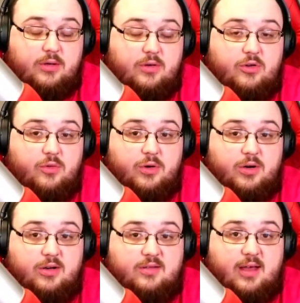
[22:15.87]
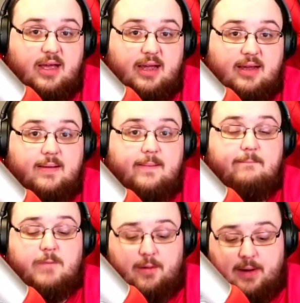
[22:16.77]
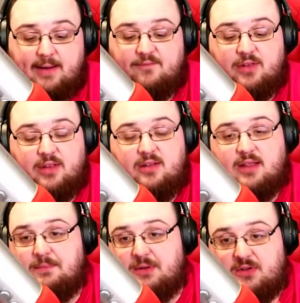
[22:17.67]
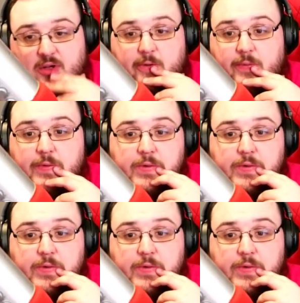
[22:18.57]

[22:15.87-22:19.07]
To where it's like, all right, for this episode,